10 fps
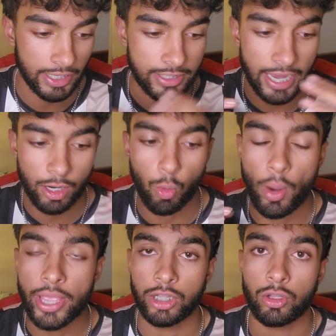can take
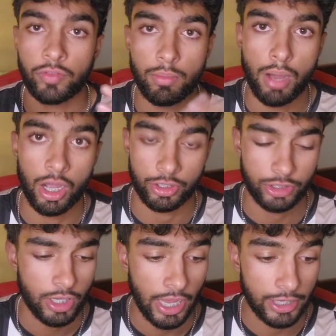away a lot of the marks
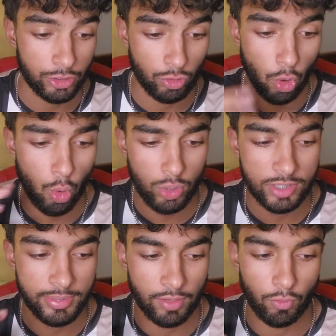and should
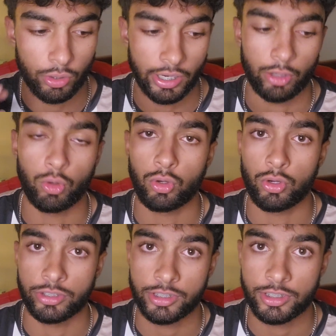always be avoided at all
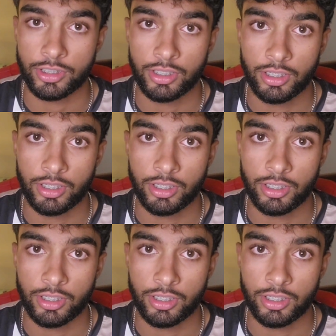costs.